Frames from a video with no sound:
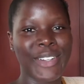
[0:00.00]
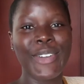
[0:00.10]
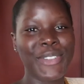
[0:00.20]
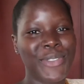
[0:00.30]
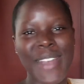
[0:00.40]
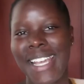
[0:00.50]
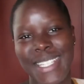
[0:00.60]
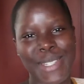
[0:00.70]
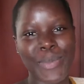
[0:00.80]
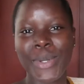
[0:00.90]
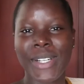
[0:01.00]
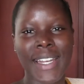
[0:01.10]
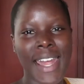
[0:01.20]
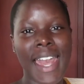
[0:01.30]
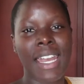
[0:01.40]
not
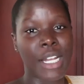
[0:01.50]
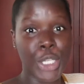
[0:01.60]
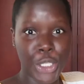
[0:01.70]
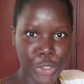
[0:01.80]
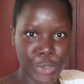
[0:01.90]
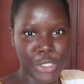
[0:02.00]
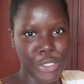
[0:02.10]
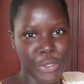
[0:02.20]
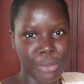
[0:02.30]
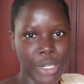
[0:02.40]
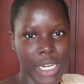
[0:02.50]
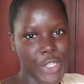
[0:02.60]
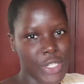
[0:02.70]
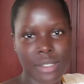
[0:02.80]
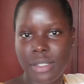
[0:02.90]
Facebook, YouTube. Okay,
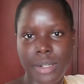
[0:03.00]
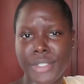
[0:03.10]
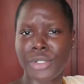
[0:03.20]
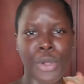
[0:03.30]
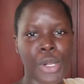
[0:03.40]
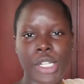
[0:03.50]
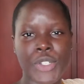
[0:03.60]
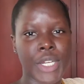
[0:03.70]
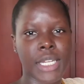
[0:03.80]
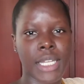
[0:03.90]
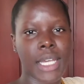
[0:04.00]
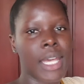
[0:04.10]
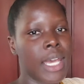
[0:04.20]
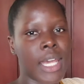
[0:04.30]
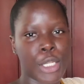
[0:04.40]
just scroll Chilli
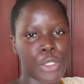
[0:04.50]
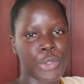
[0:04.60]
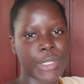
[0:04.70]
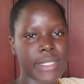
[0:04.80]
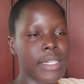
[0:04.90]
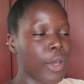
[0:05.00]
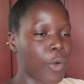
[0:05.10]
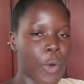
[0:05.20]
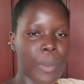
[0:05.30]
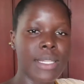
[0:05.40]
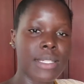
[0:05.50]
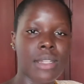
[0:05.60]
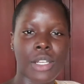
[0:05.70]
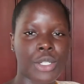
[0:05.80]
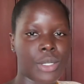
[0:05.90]
and you'll see the comment
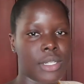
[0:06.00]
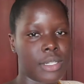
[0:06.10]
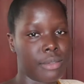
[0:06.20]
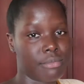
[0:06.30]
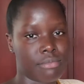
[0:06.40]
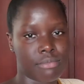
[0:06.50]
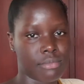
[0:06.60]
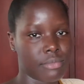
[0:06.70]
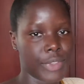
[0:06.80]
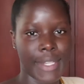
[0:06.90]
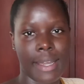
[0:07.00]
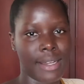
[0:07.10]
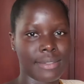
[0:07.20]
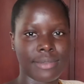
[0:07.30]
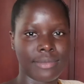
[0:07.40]
section
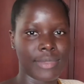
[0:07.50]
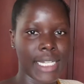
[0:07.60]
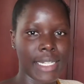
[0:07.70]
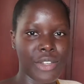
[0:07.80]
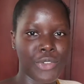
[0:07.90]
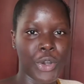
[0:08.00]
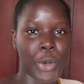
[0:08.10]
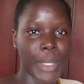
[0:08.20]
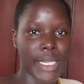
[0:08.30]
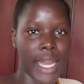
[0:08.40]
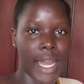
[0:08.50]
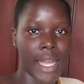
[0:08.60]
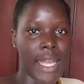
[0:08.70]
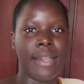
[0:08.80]
there, and leave your comment there